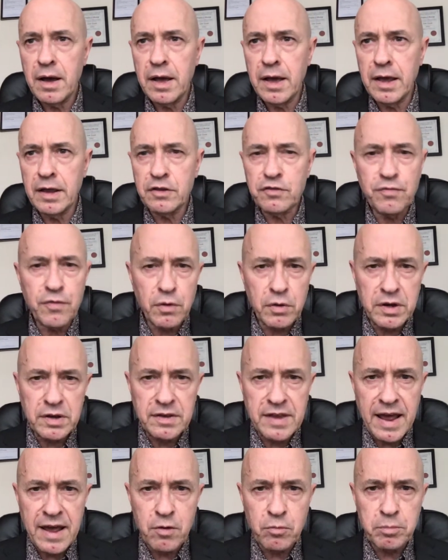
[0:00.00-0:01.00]
It's very
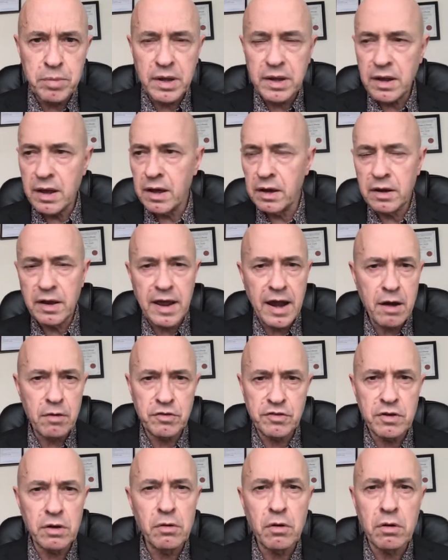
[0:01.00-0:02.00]
downbeat and
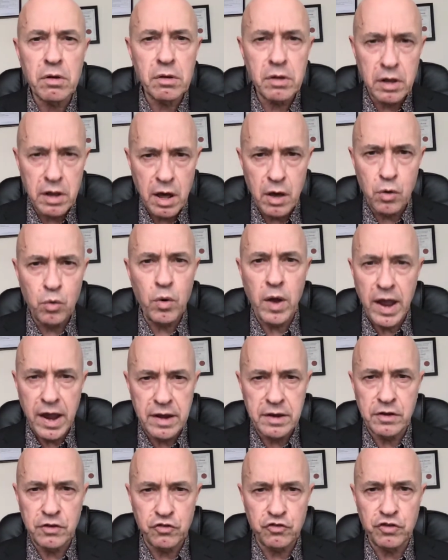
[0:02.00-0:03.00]
carries a lot of low
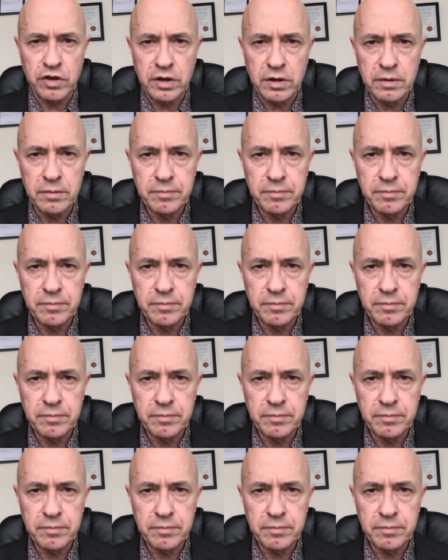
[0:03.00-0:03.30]
energy.